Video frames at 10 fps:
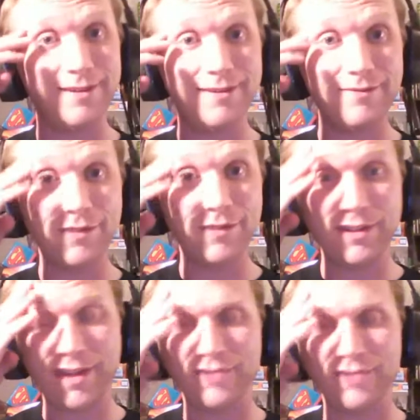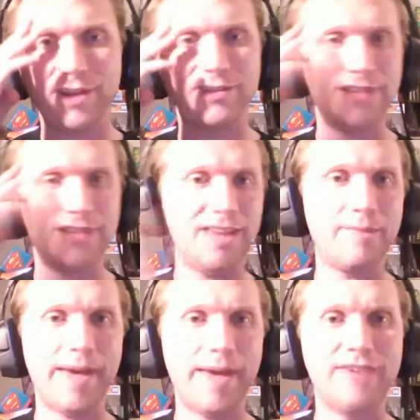for the tickets. You had to scan the
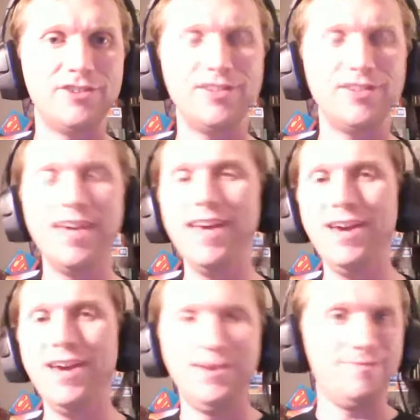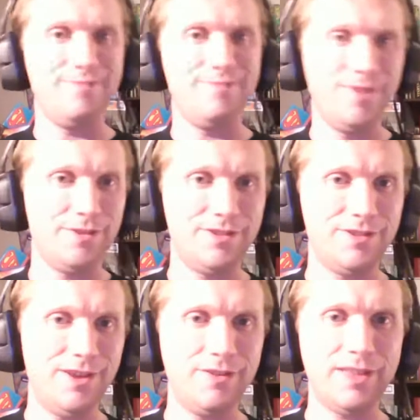badges.
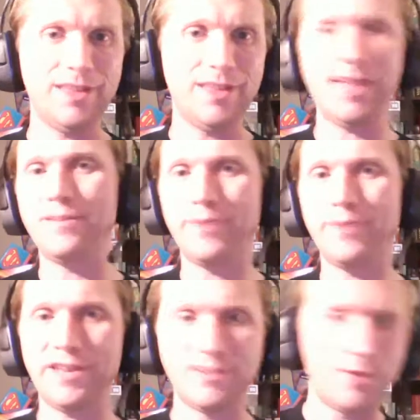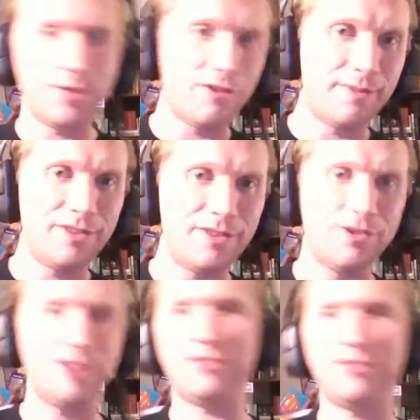they thought they had to bring us some new equipment to do it.
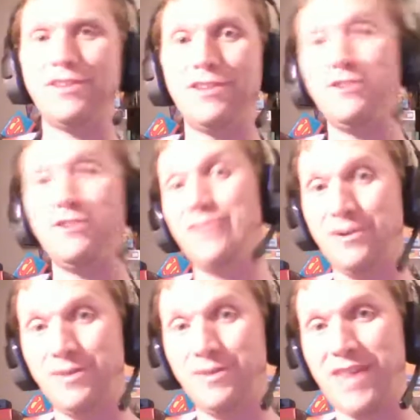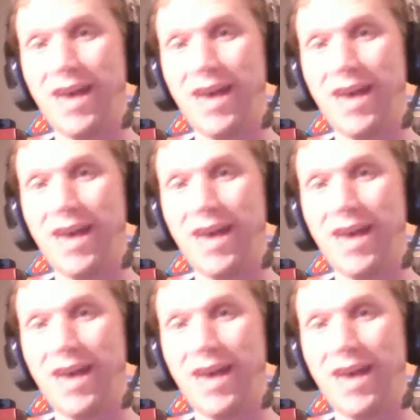Turned out they could have done it with the app,